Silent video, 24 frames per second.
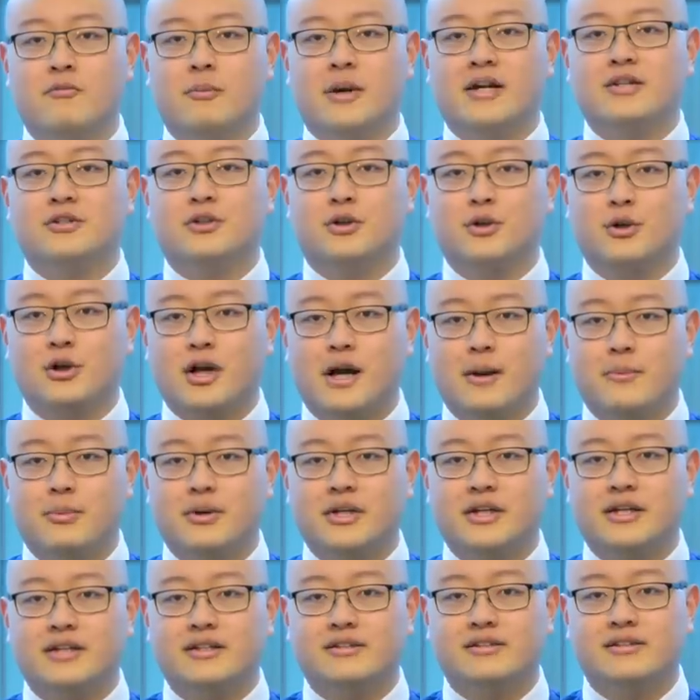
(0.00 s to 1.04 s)
my internal
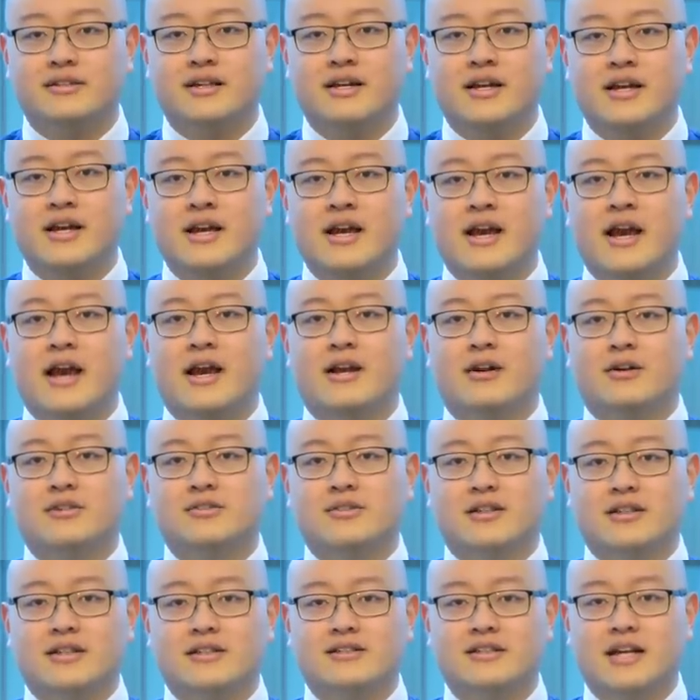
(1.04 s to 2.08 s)
companies, and
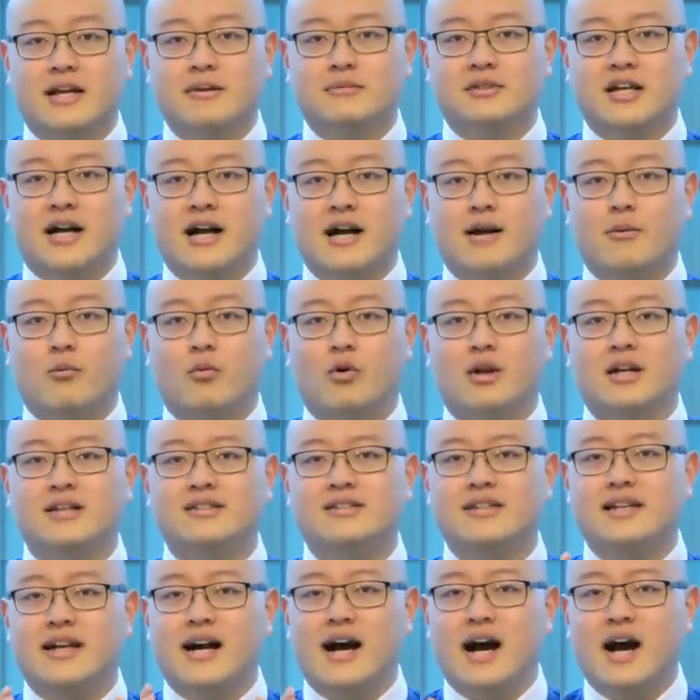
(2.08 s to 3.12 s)
also at the same time, what is
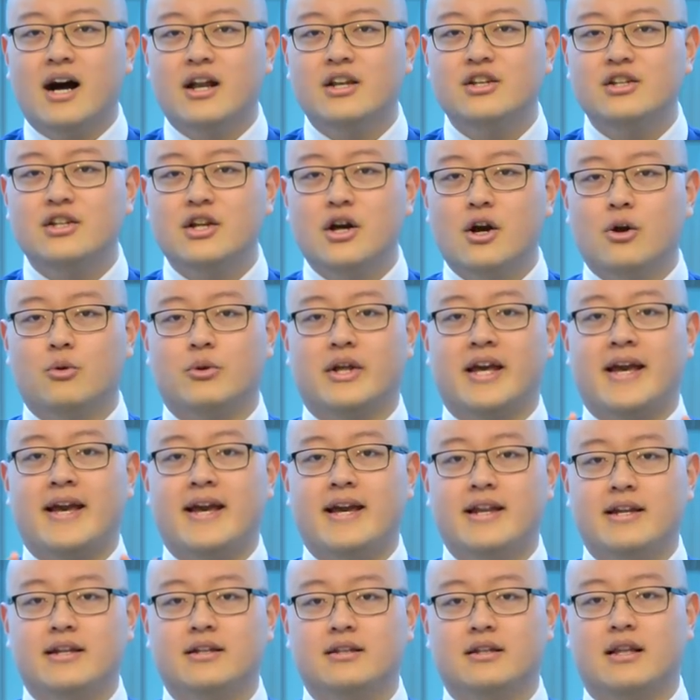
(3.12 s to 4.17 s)
the unknown
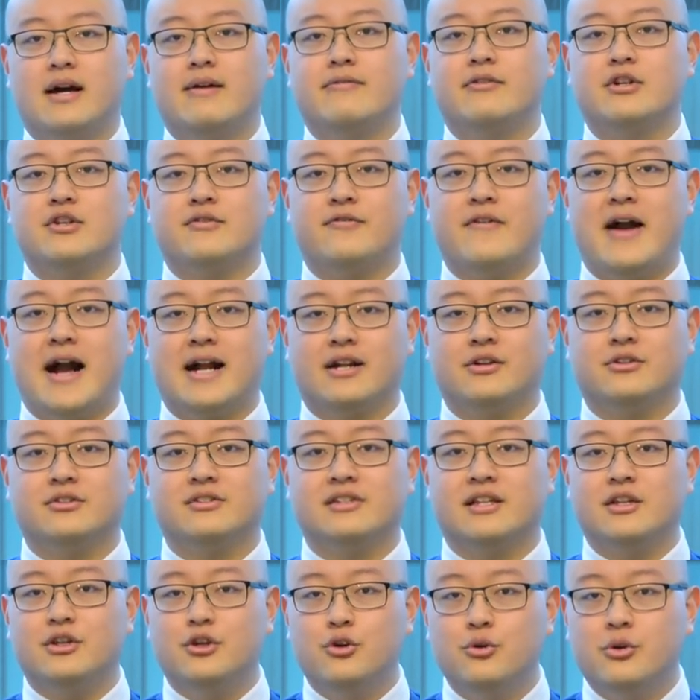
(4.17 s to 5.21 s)
hidden leverage factors
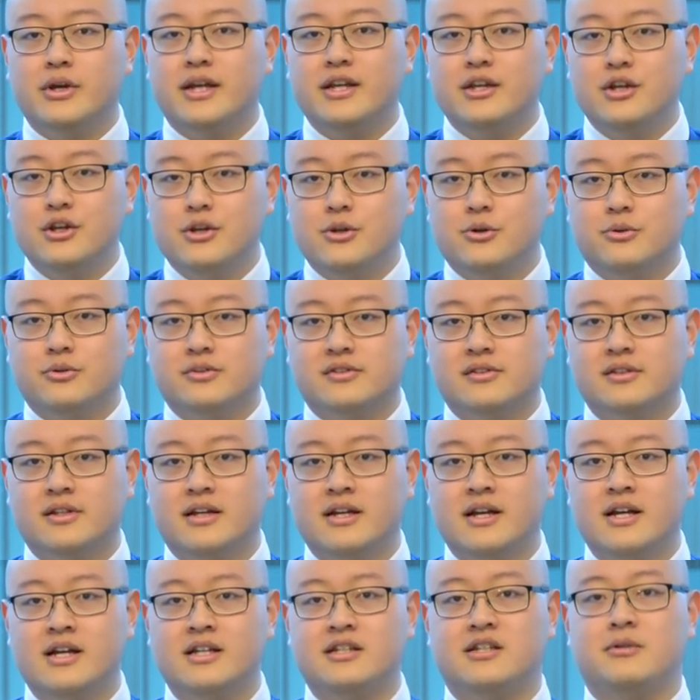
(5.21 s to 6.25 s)
that you can use
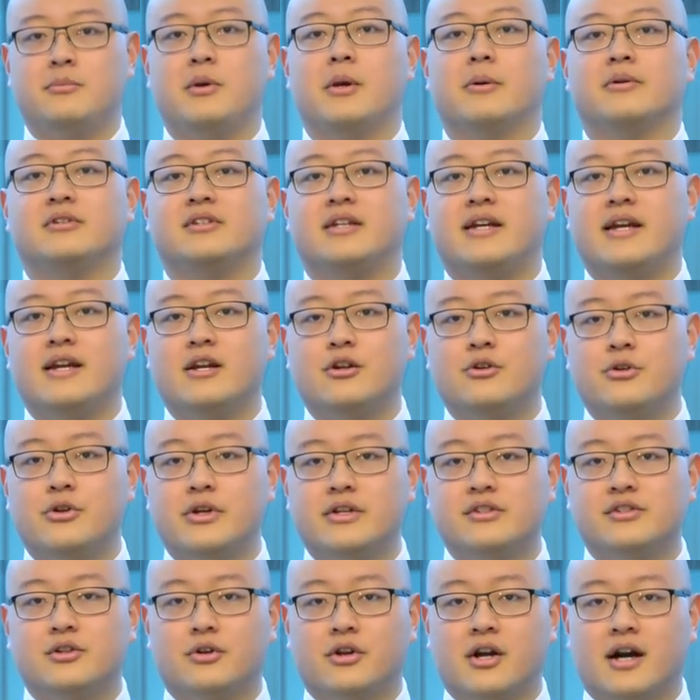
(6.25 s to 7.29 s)
to be able to
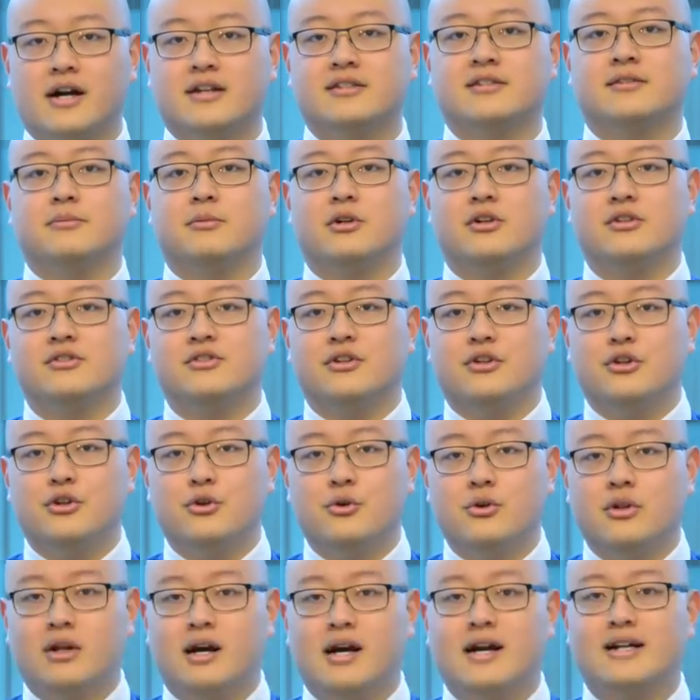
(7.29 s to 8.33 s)
increase your customers, your new
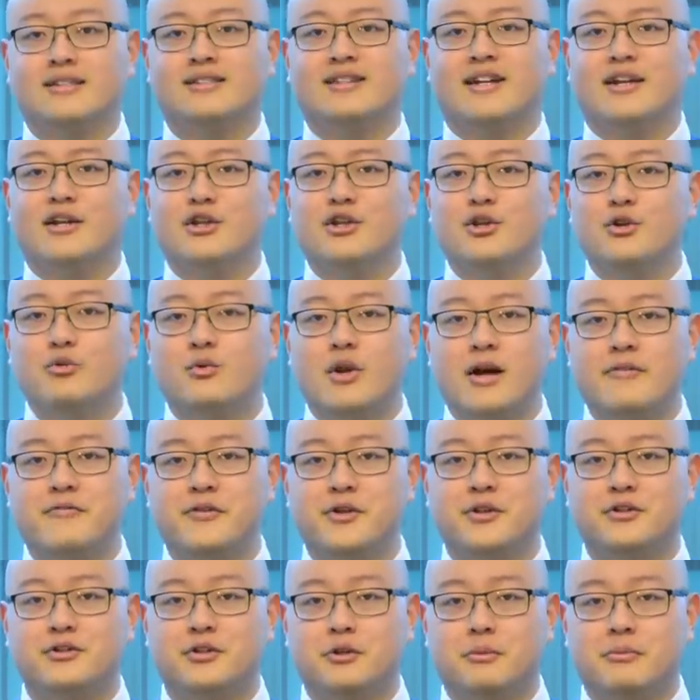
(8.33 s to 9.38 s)
clients, and new
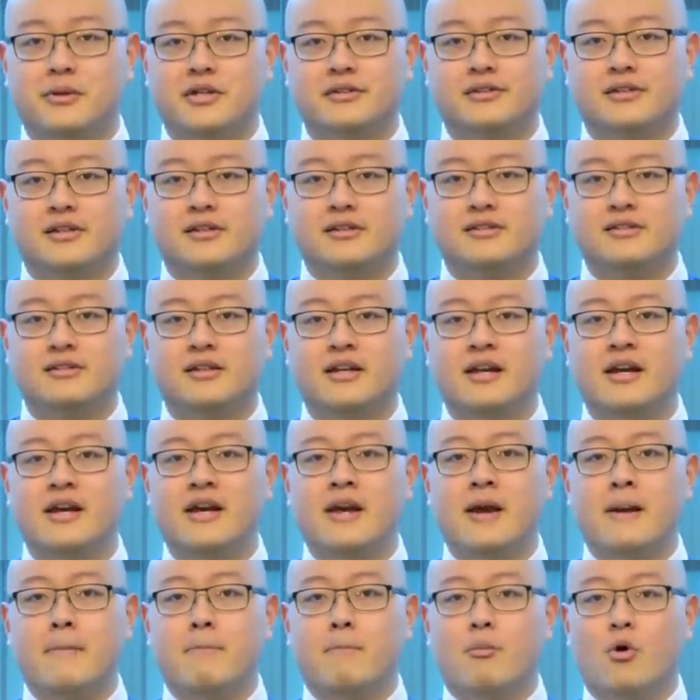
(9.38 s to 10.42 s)
revenue into your business
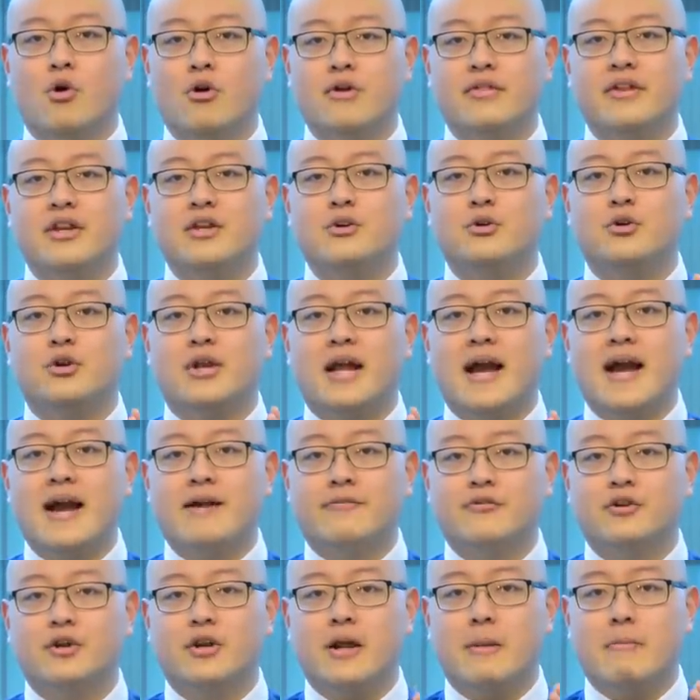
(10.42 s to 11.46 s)
more than you could ever